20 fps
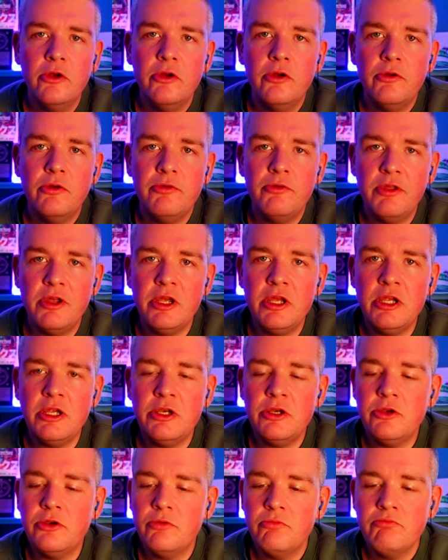
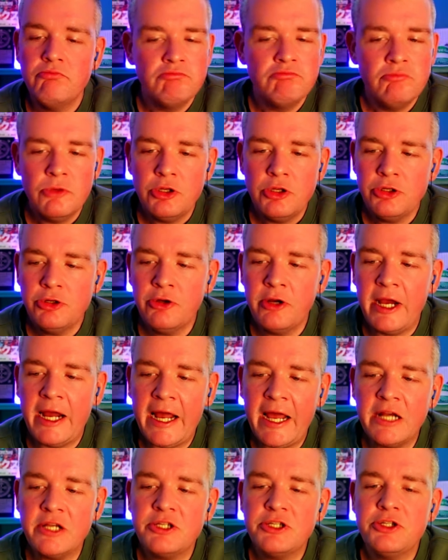then your
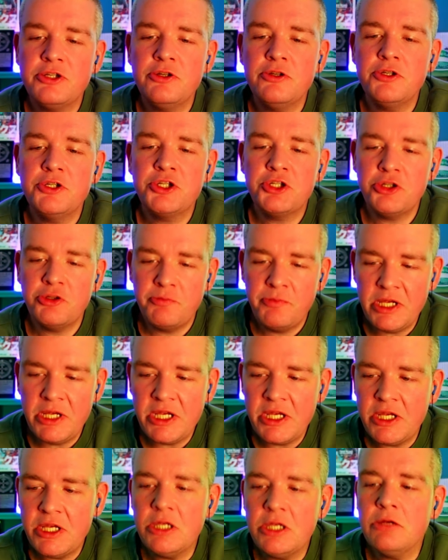attitude should
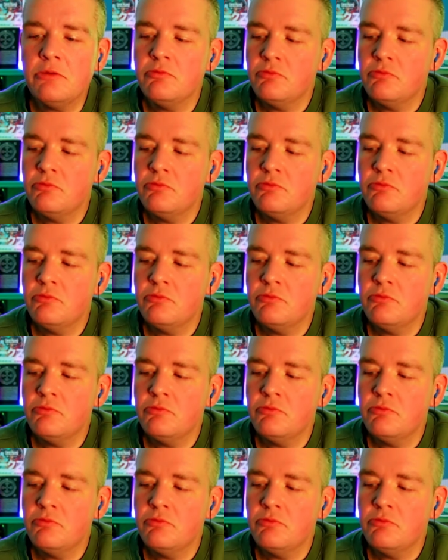be,